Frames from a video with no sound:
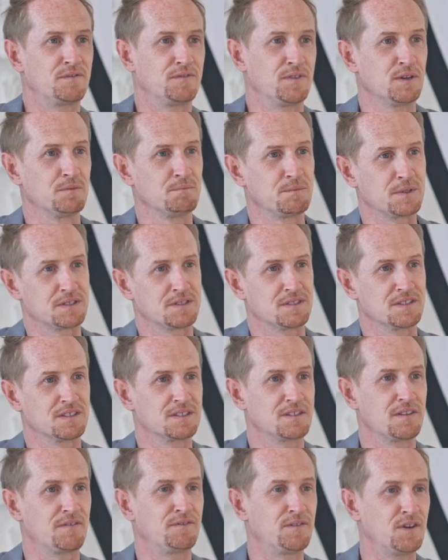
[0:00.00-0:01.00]
film business,
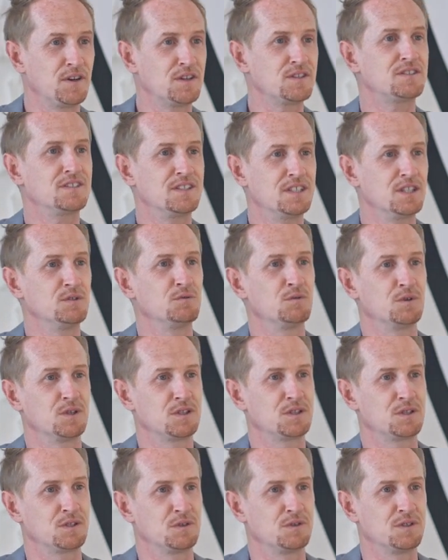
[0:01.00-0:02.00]
the first thing you want to
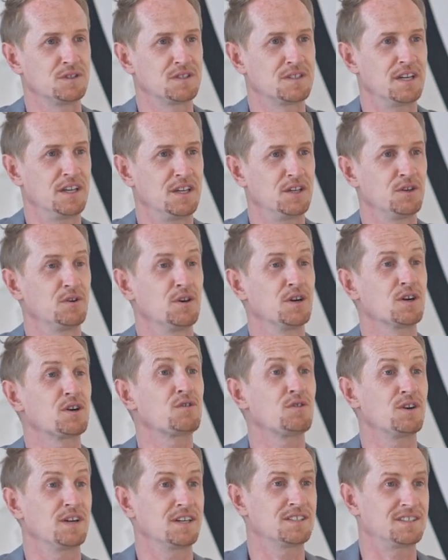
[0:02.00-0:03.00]
do is get your
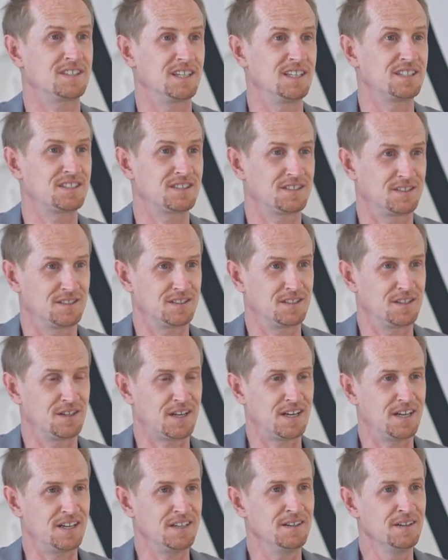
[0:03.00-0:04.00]
accreditation,
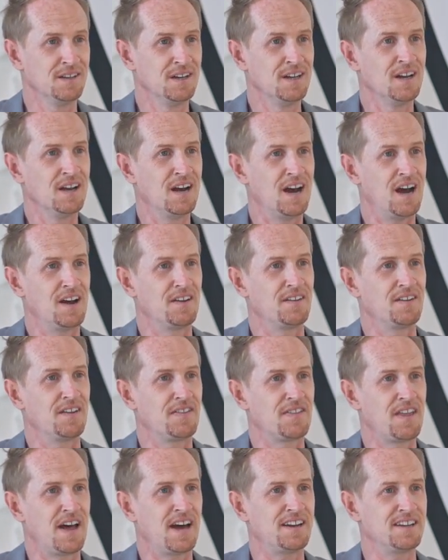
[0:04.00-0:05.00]
okay? And
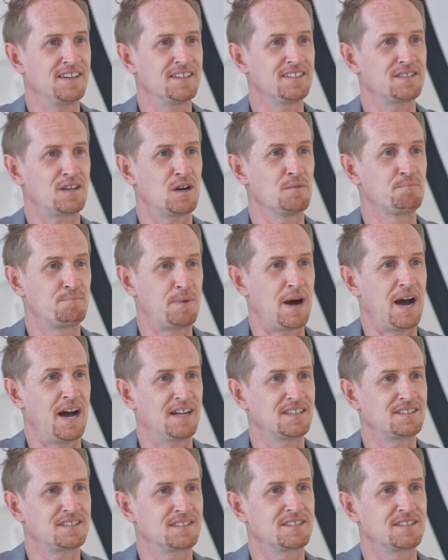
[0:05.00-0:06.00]
that is a
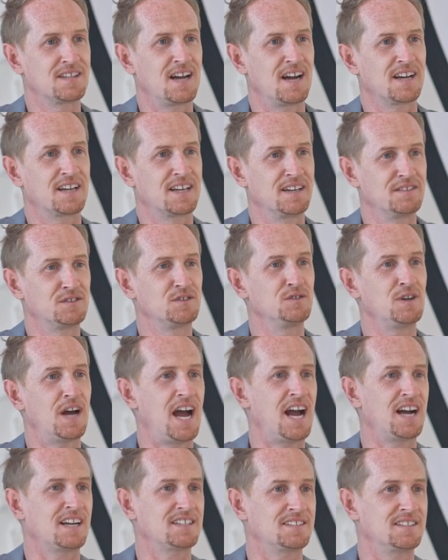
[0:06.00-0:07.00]
badge that gives you
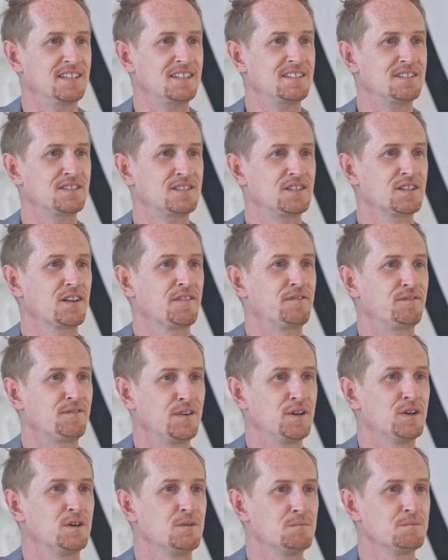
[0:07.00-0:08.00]
access to the
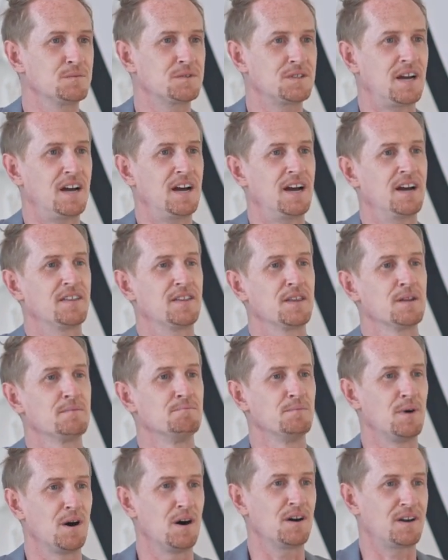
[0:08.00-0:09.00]
films and the
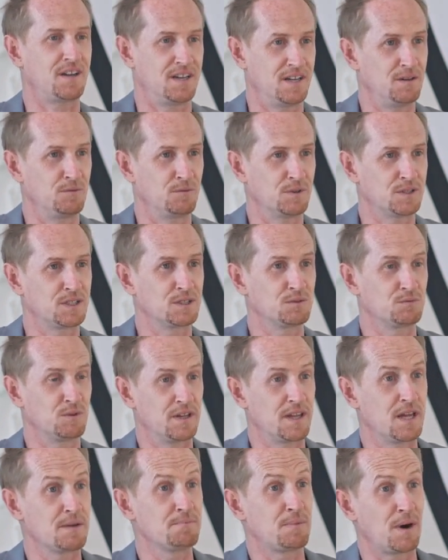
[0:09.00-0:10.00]
market, which is where
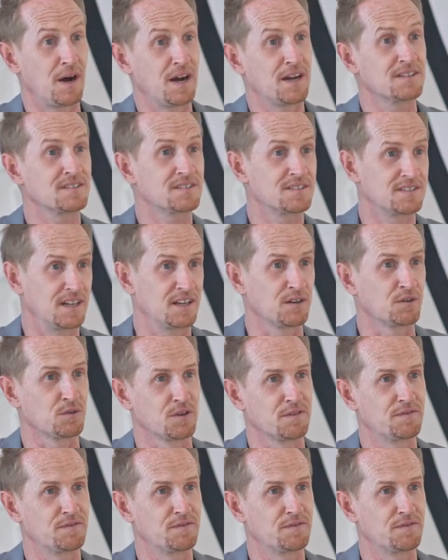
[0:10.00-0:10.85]
they buy and sell all the